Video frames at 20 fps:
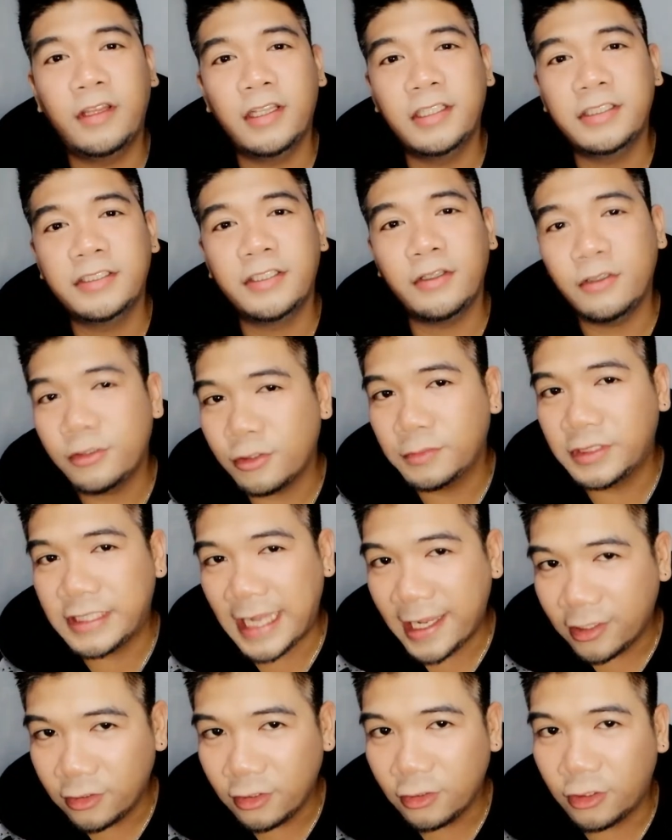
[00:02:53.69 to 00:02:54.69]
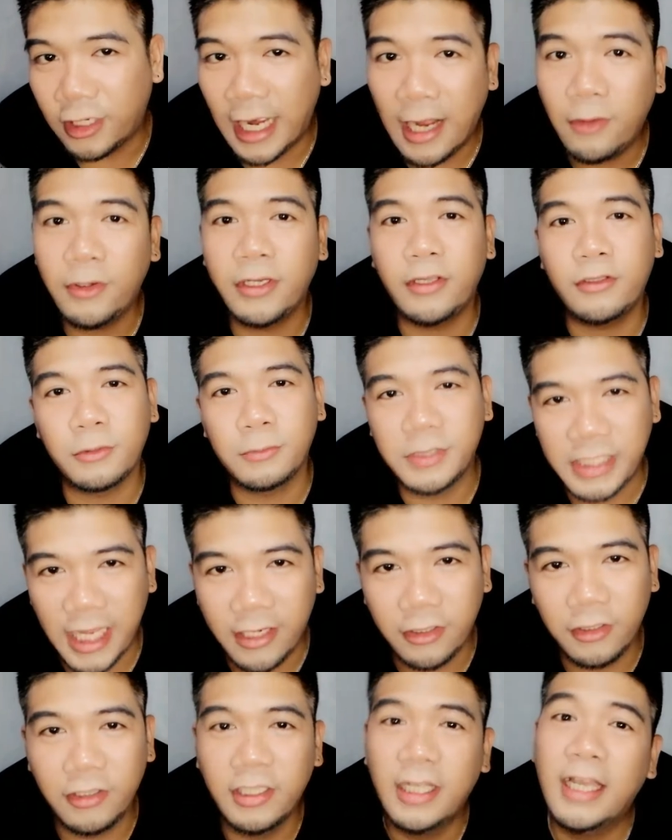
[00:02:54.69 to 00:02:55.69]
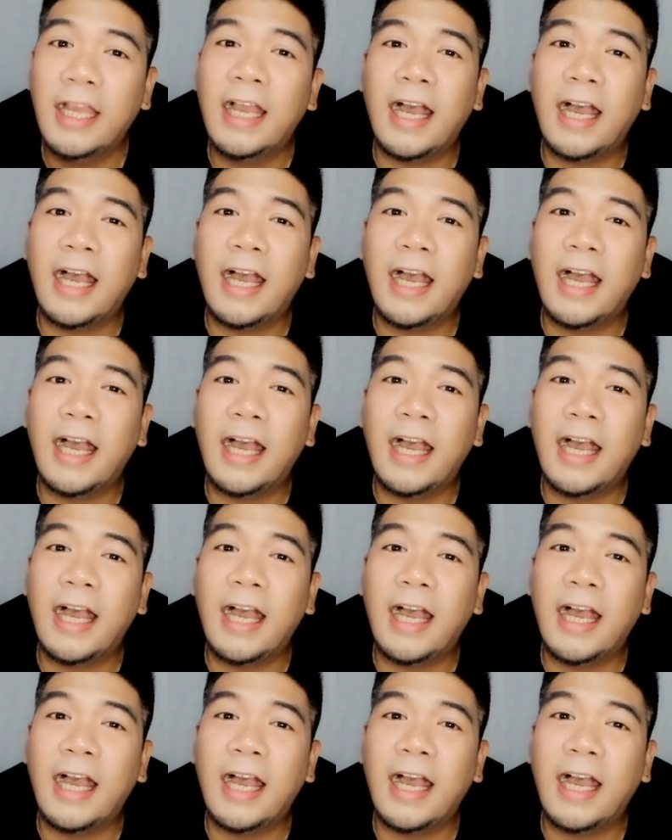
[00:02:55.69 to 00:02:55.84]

this YouTube channel, or our YouTube channel,